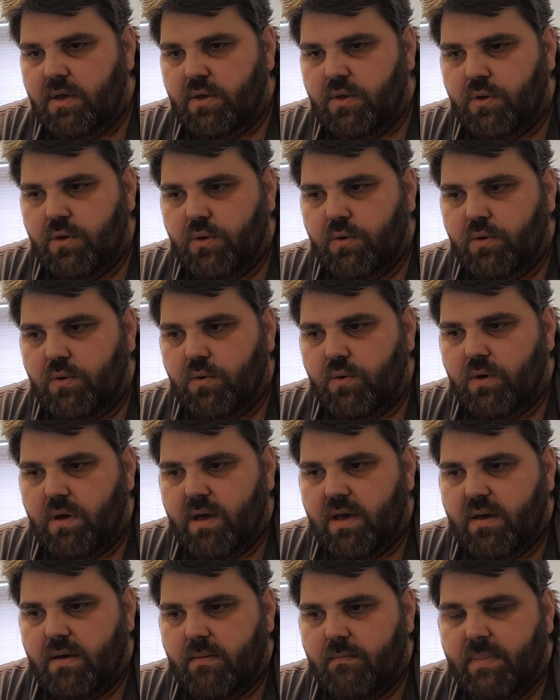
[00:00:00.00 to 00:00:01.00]
who
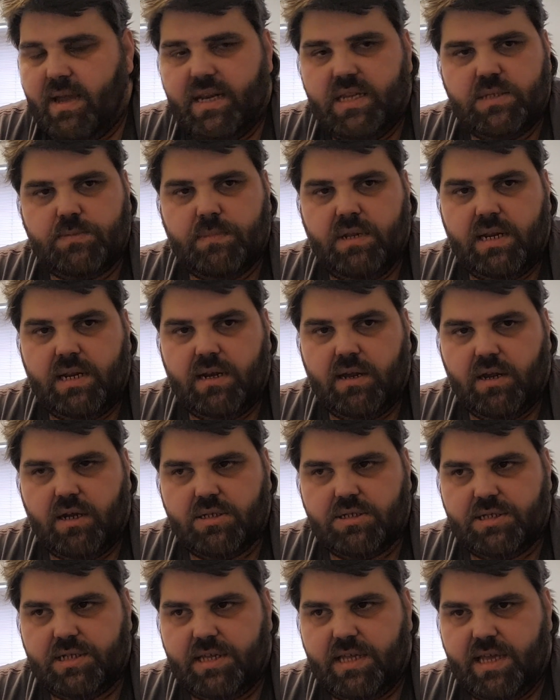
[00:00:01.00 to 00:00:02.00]
made his money
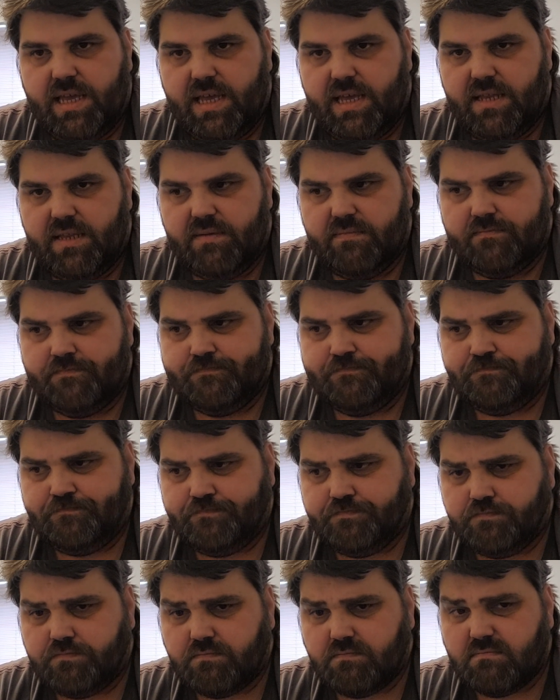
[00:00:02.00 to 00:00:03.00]
largely in
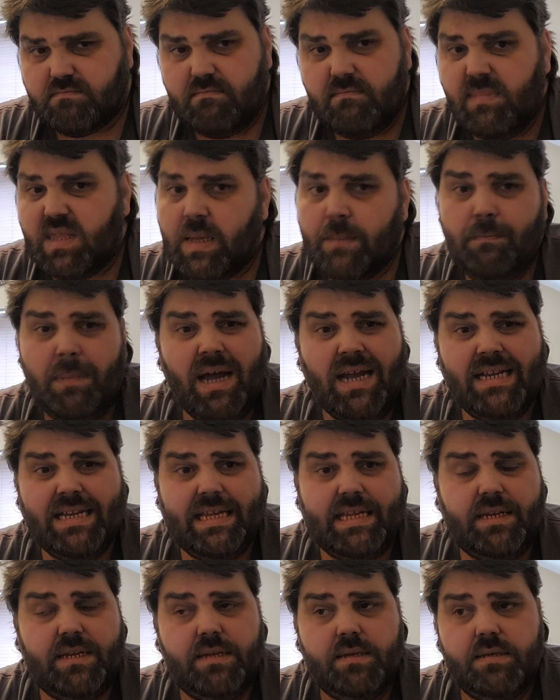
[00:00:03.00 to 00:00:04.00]

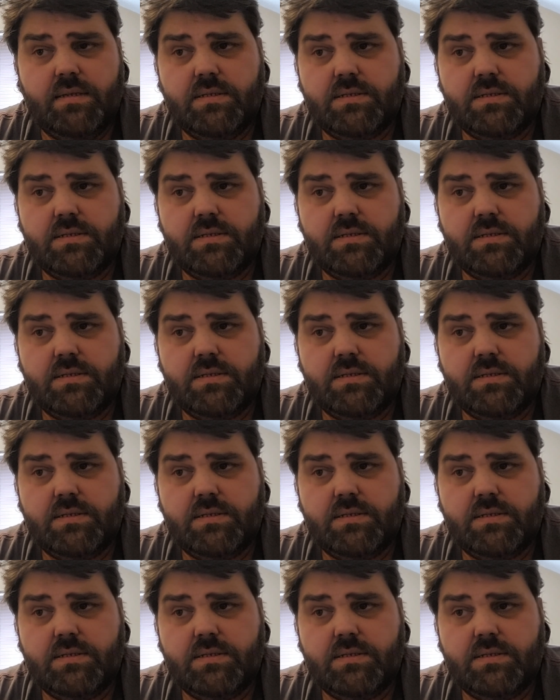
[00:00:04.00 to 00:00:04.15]
mining.